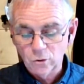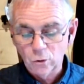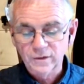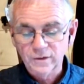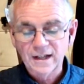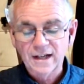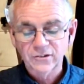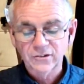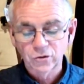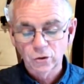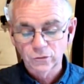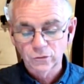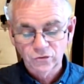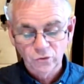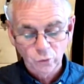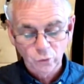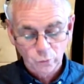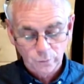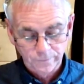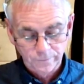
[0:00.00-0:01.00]
dock, "That's not
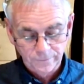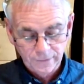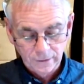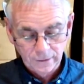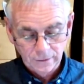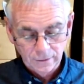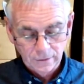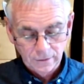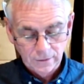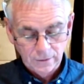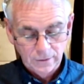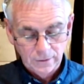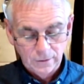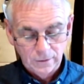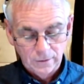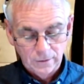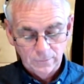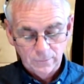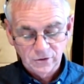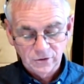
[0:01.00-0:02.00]
true."
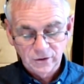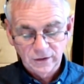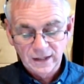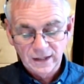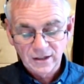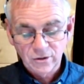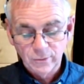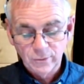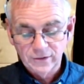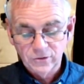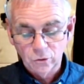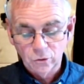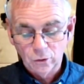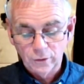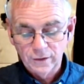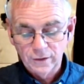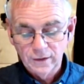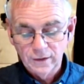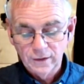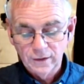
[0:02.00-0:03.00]
Ms. Clark
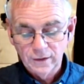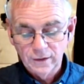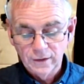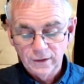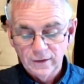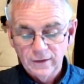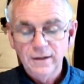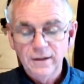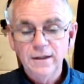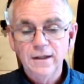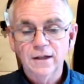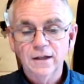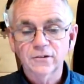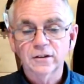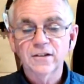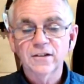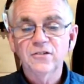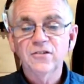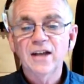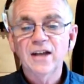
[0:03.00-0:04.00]
went on, he has
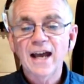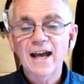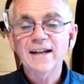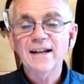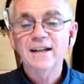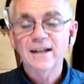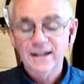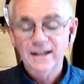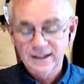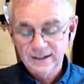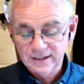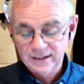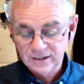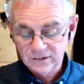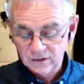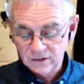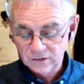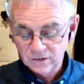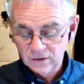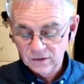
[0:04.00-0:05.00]
at least 10
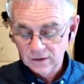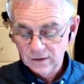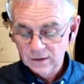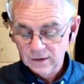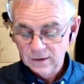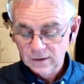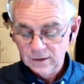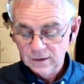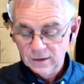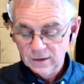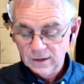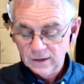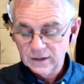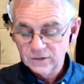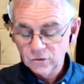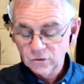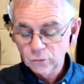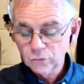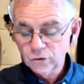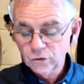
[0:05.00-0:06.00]
aliases
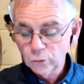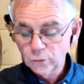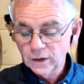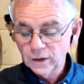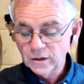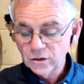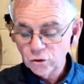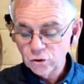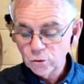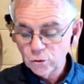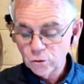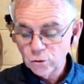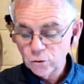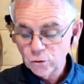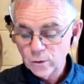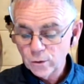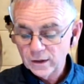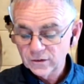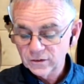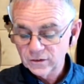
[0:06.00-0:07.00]
and is also known in the
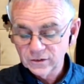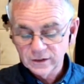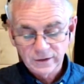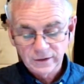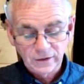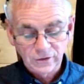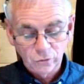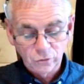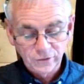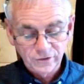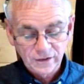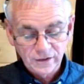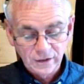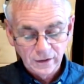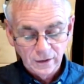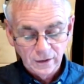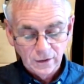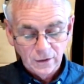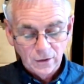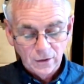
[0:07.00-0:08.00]
US as Nicholas
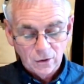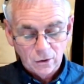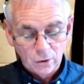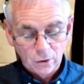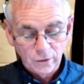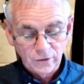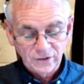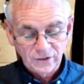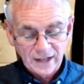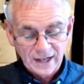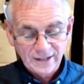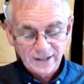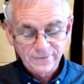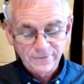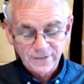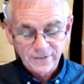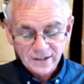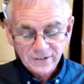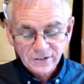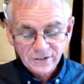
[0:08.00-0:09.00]
Rossi or as
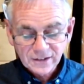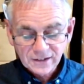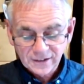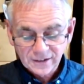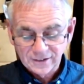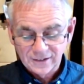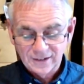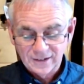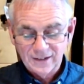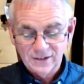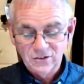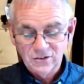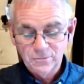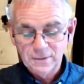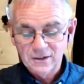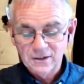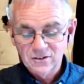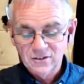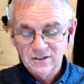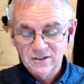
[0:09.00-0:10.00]
Ardverdian
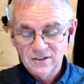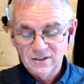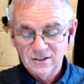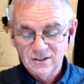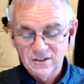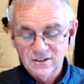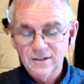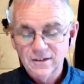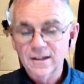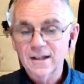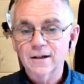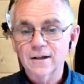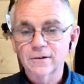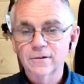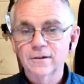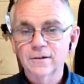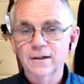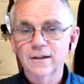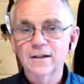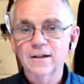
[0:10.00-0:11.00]
and speaks there
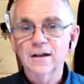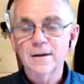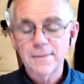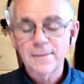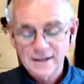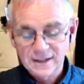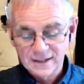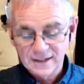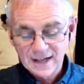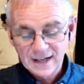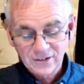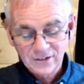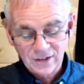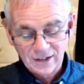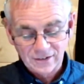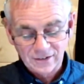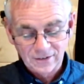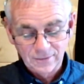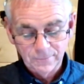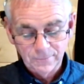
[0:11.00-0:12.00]
in an American
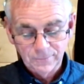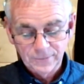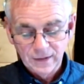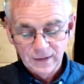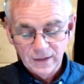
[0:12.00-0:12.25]
accent.